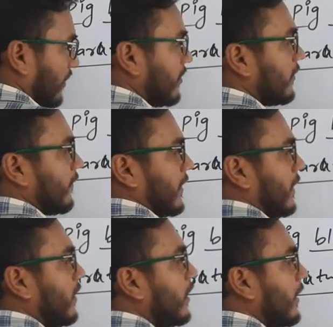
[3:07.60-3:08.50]
thistle
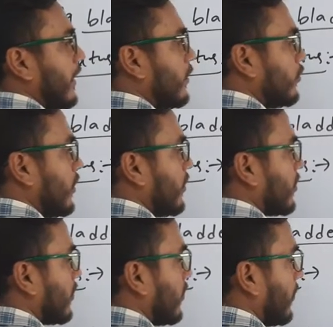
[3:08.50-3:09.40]
funnel into
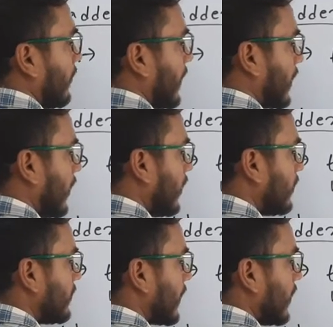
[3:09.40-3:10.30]
this
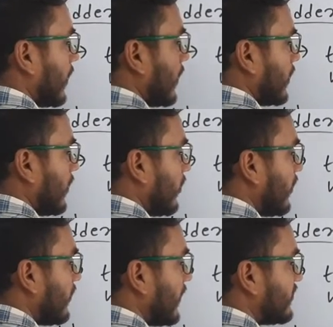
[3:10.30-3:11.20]
beaker.
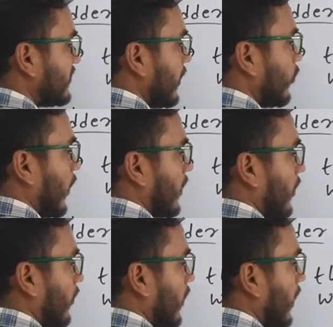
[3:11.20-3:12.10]
This is distilled
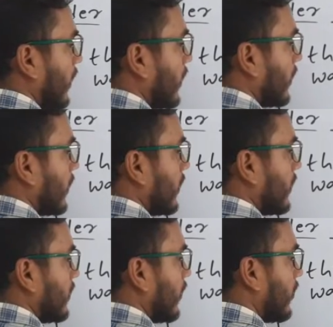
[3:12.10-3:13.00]
water. Okay,
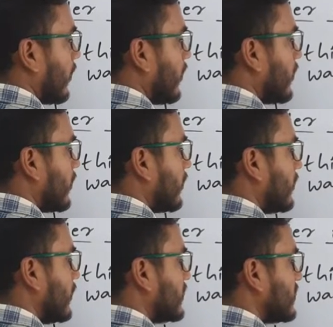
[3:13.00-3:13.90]
this is
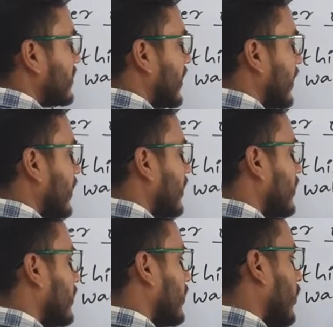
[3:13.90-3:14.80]
distilled